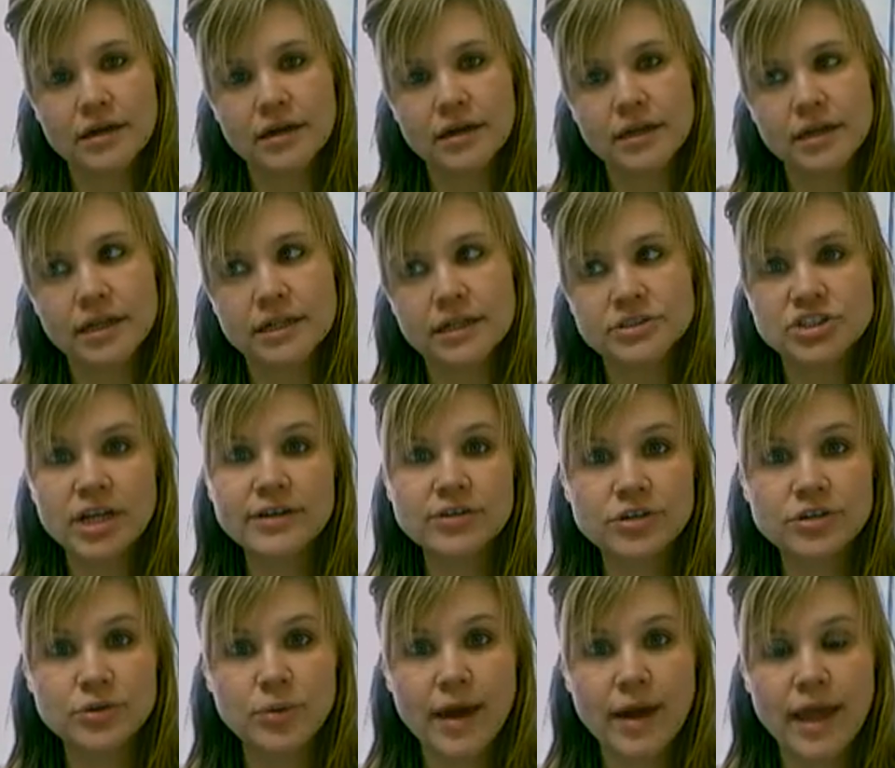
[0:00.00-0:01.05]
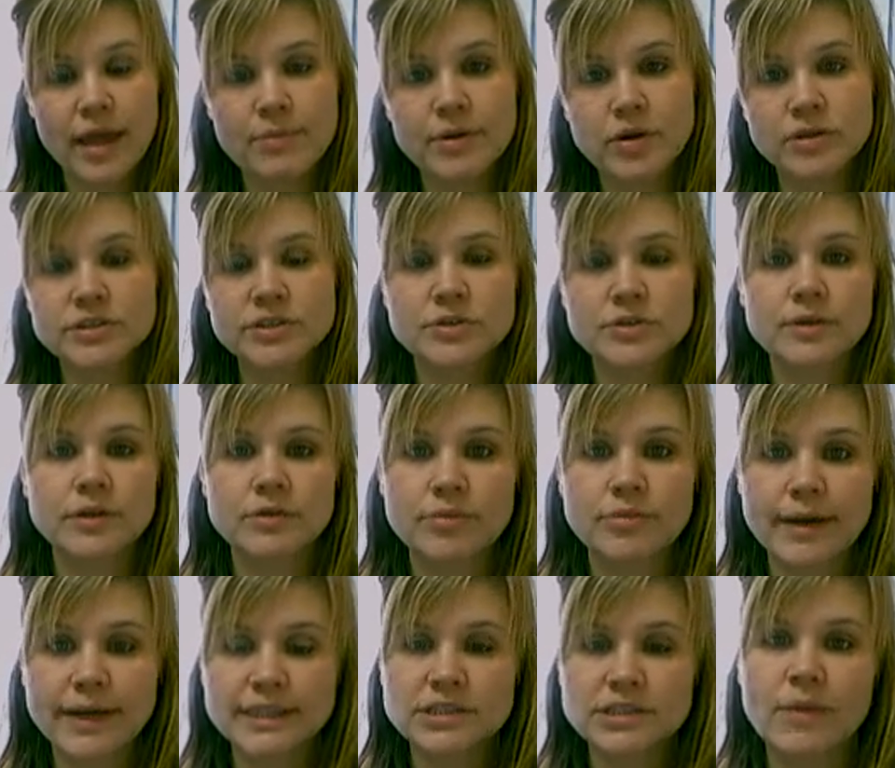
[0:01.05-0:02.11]
in a gendered way, but also in a
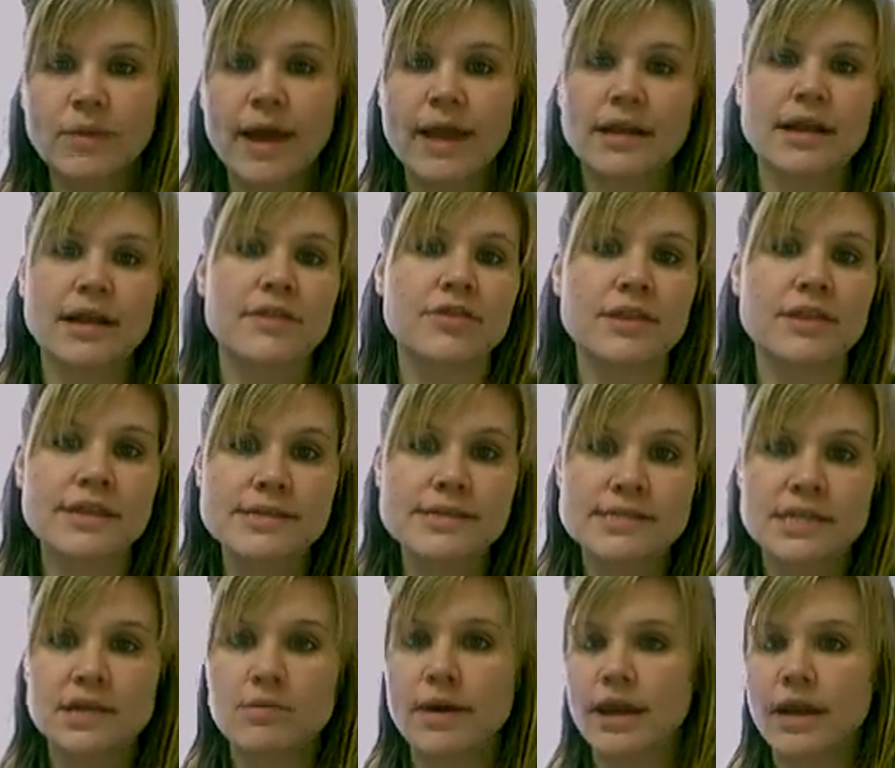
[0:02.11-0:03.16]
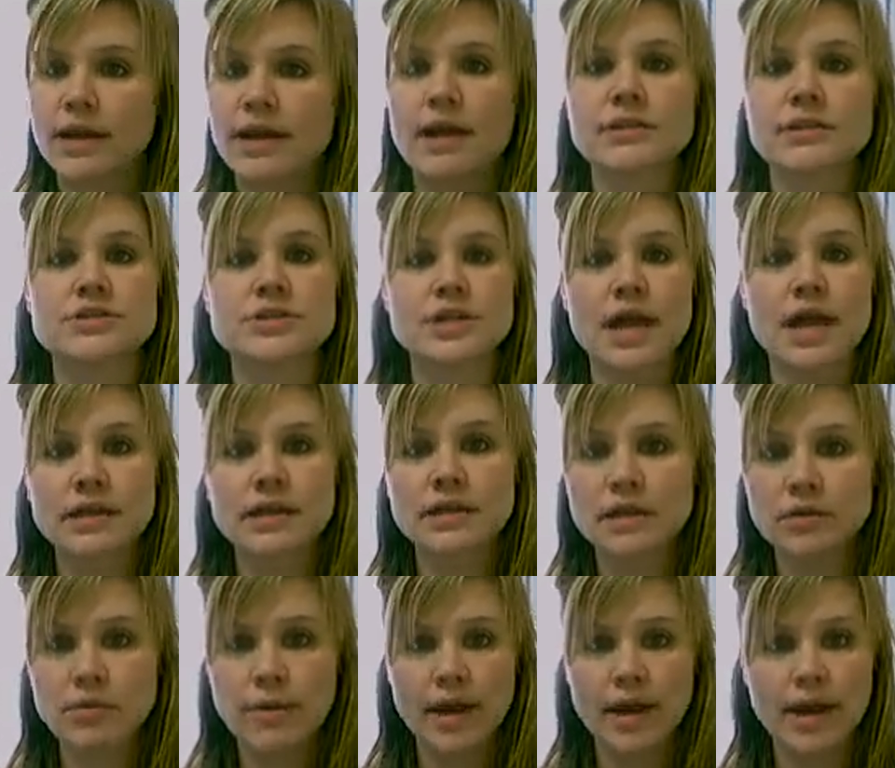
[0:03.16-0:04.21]
race way, an ethnicity way, a
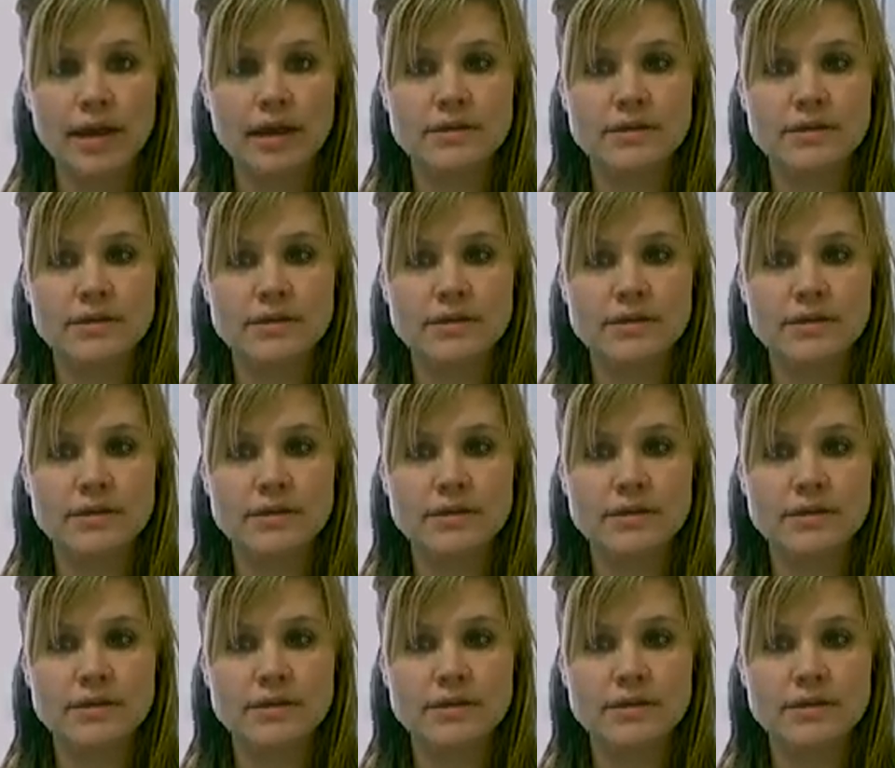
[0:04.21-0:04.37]
nationality way, a